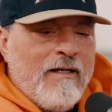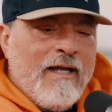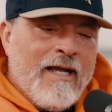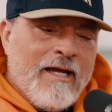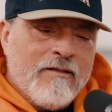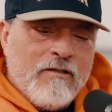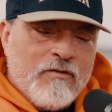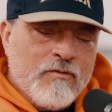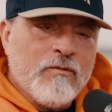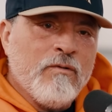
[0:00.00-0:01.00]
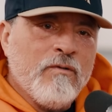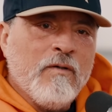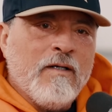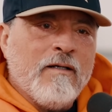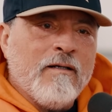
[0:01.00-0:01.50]
And through
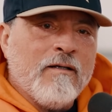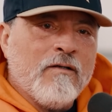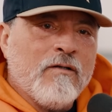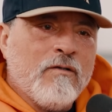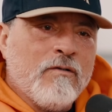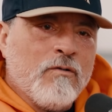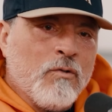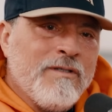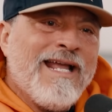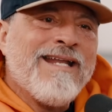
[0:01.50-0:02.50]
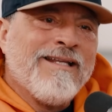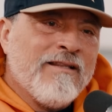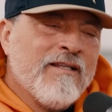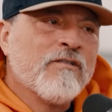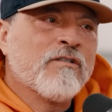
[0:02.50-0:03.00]

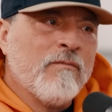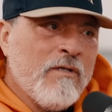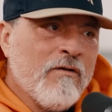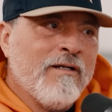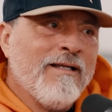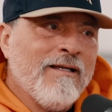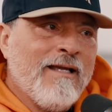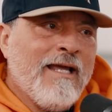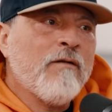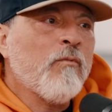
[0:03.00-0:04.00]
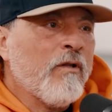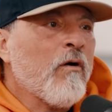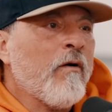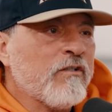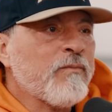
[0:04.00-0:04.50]
creating this community in one of the
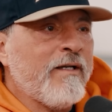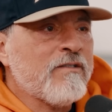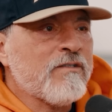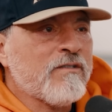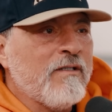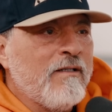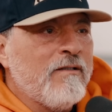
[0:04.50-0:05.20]
hardest places